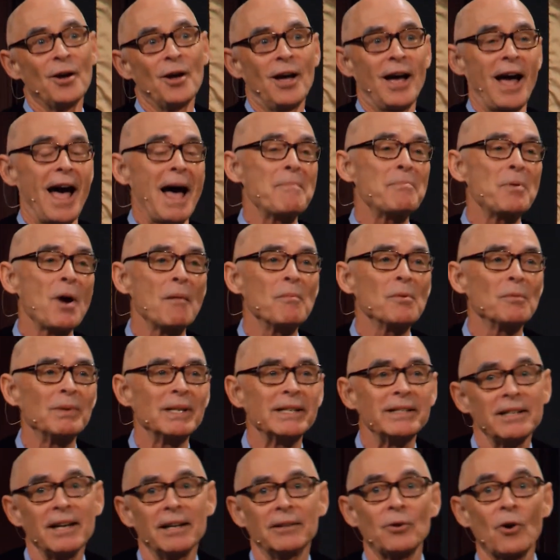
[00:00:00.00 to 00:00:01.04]
I probably
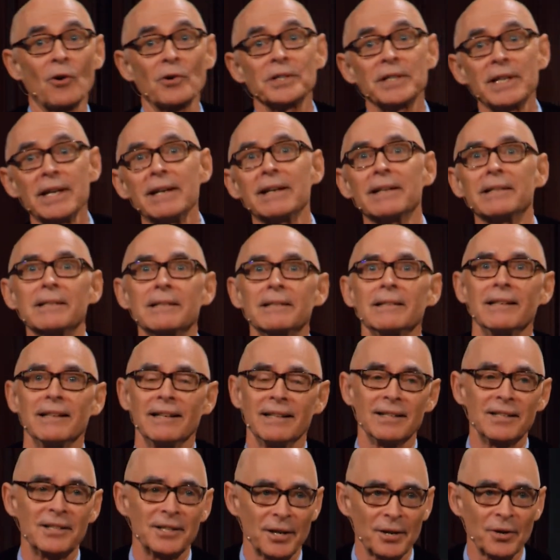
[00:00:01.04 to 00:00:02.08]
said Garcias
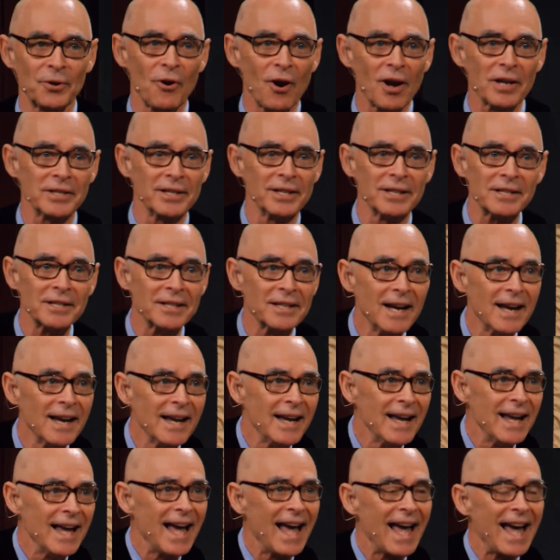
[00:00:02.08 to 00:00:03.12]
instead of Gracias.
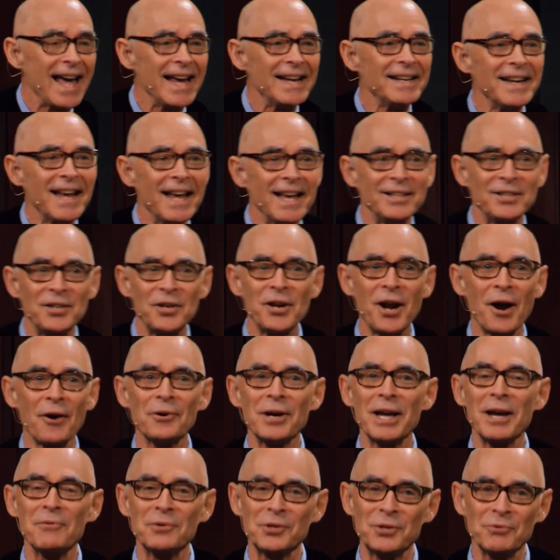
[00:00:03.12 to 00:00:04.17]
And, you know,
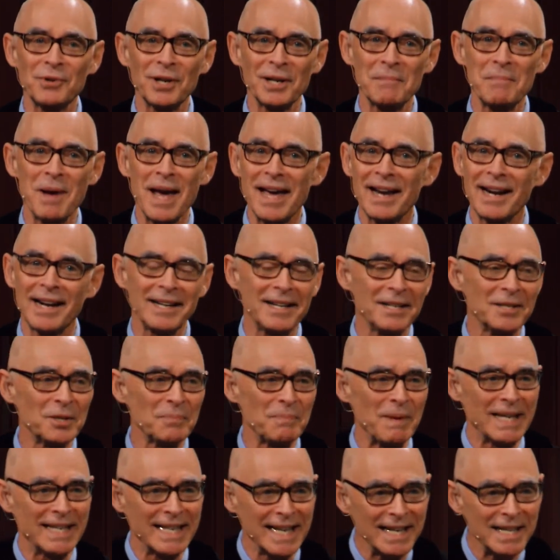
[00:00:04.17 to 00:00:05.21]
it was really bad. I didn't
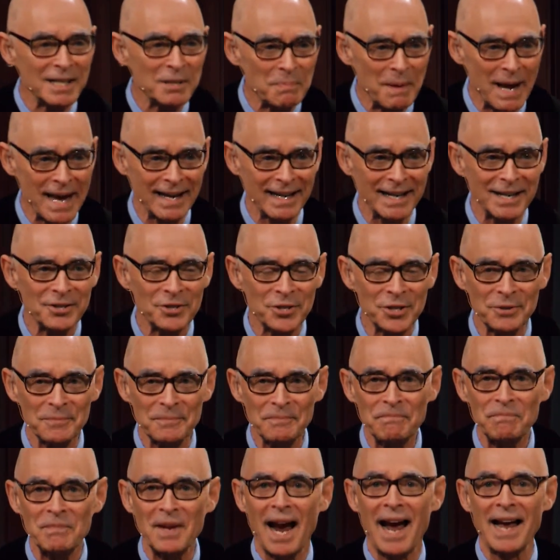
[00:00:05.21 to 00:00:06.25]
speak any Spanish.
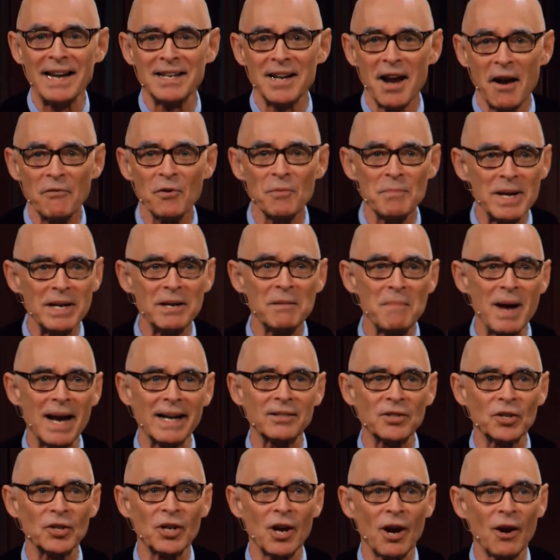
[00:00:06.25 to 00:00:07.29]
I'd never been to
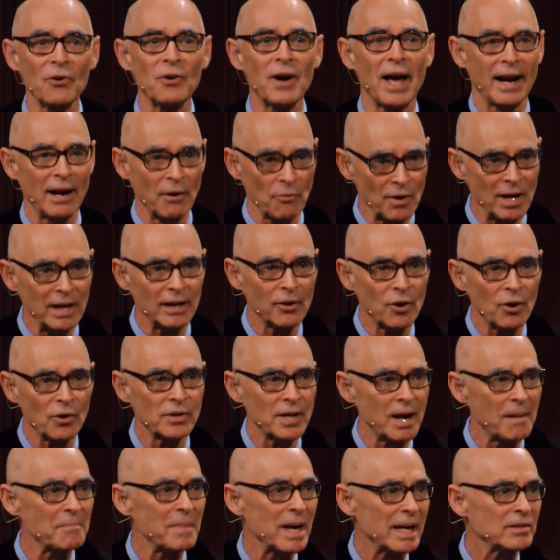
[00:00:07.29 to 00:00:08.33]
Mexico, and I really heard
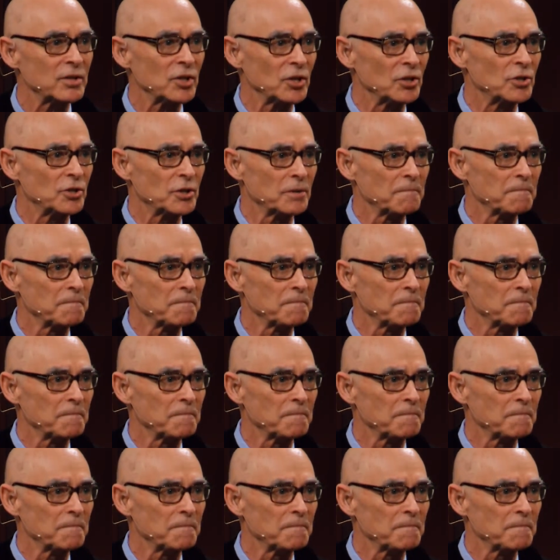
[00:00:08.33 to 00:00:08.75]
that message.